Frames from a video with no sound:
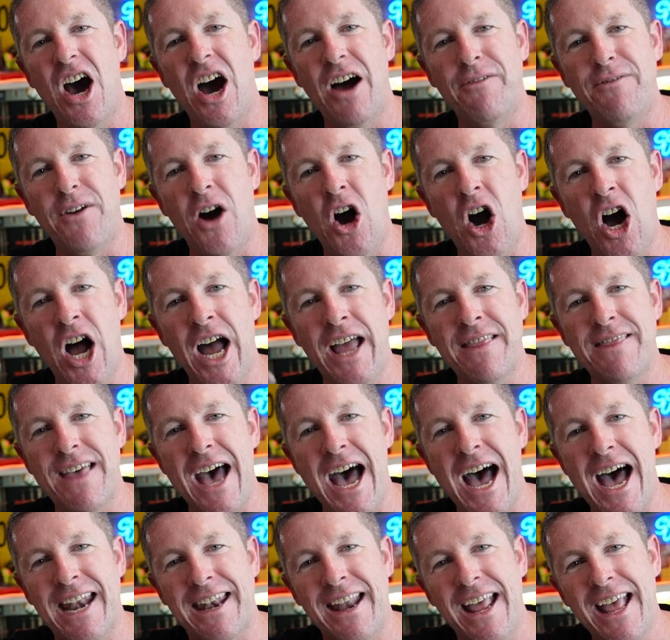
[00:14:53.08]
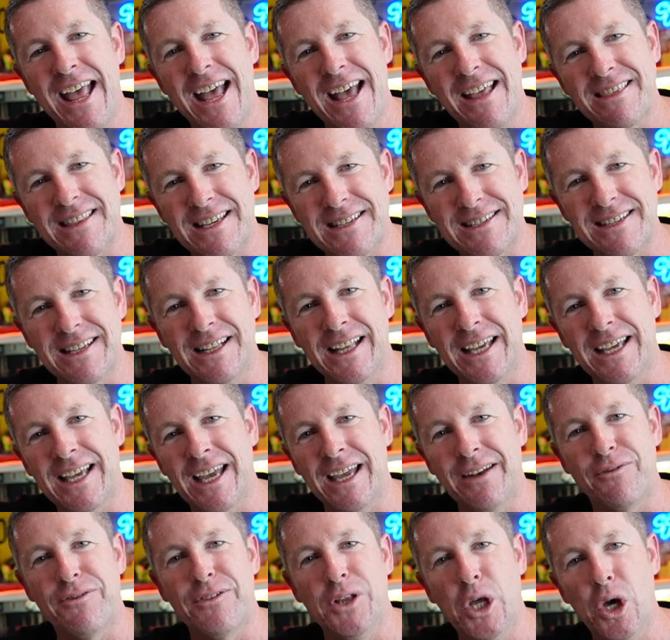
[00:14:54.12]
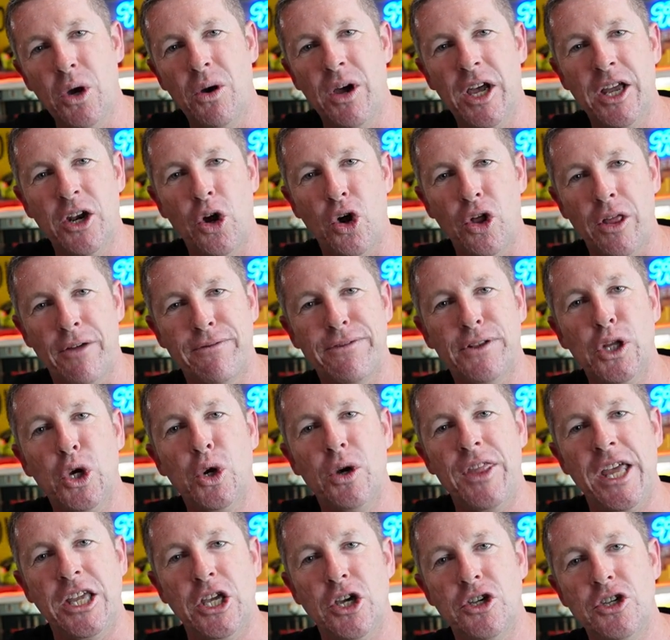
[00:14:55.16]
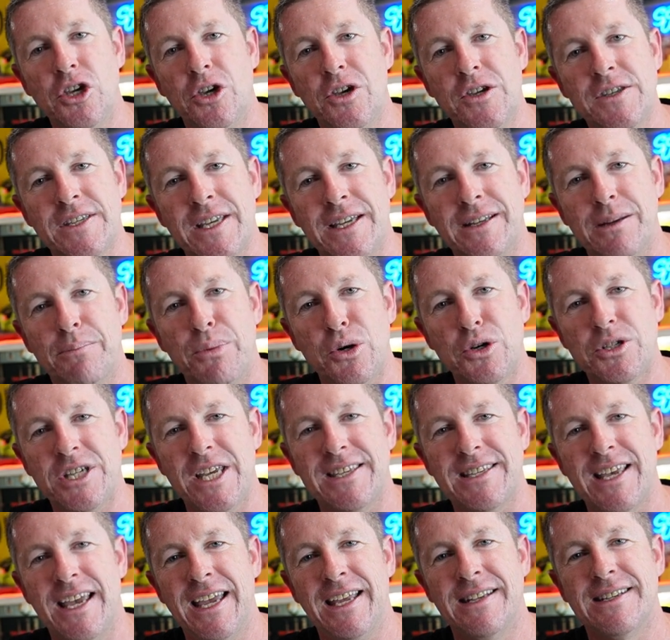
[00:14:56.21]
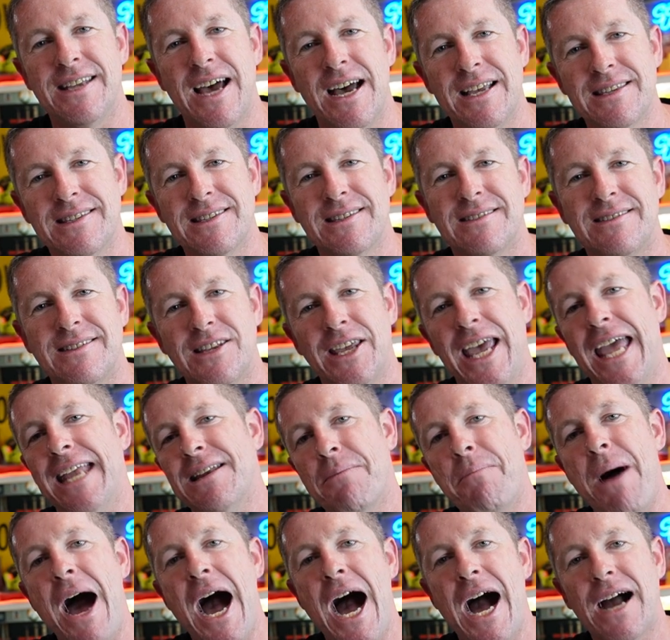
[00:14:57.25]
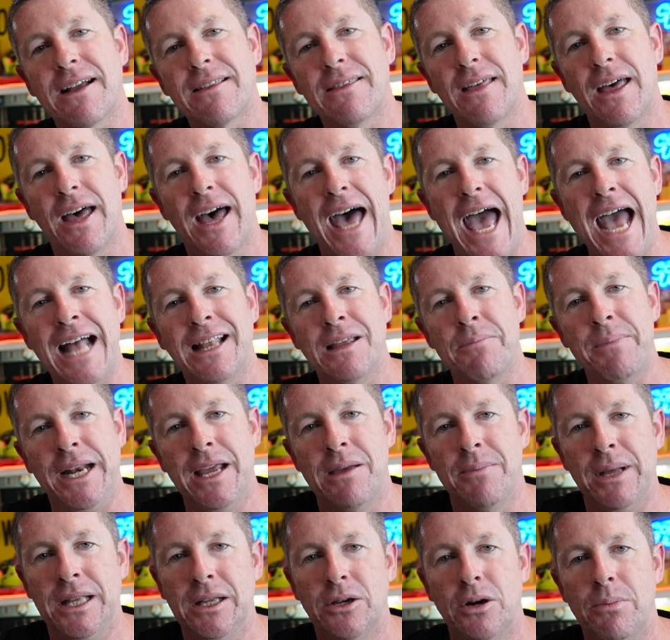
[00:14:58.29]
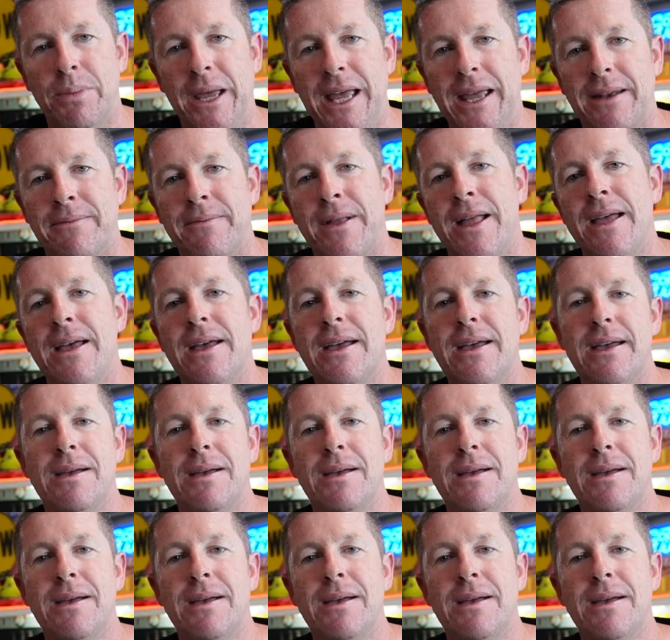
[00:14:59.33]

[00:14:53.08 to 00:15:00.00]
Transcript: I find that the silicon fluid or the fluid that you're using to push this in does tend to mark the aluminium a little bit.